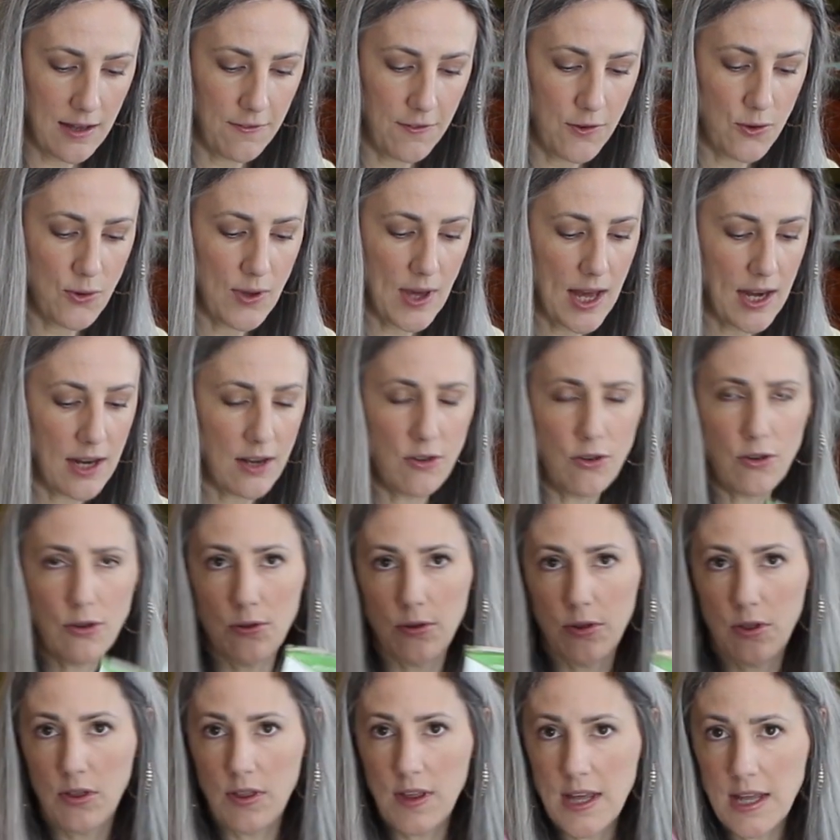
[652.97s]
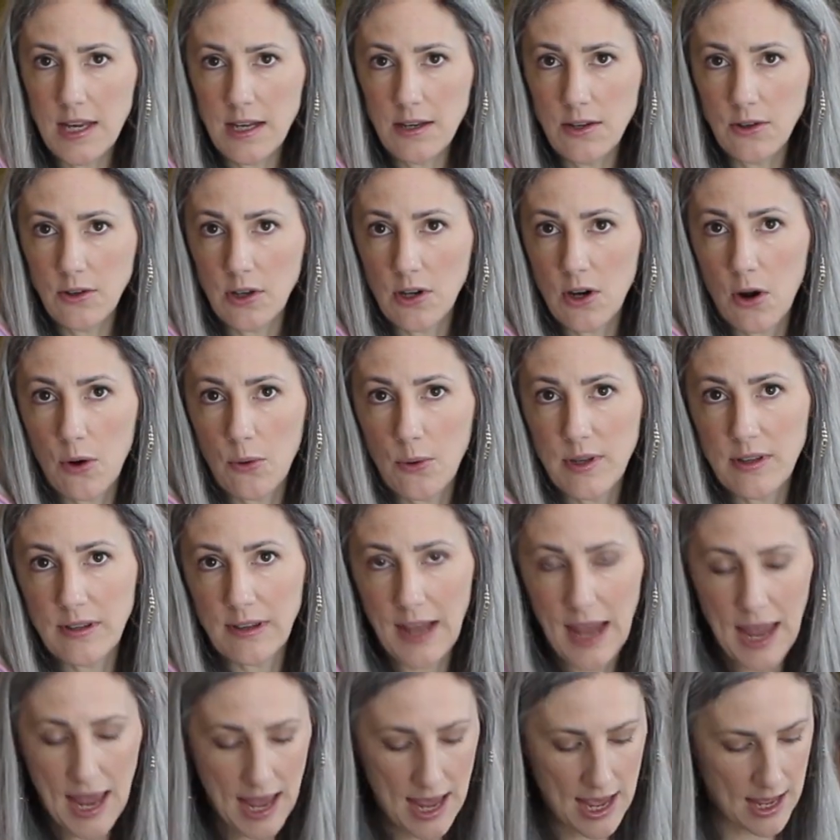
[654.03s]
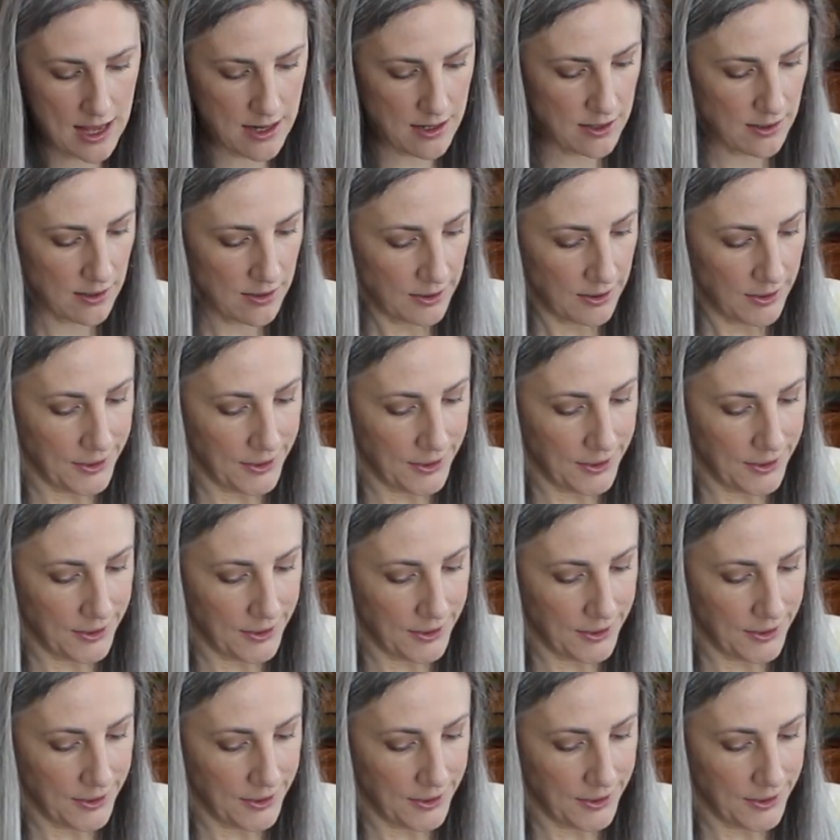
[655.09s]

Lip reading: If you get it too thin, you can always add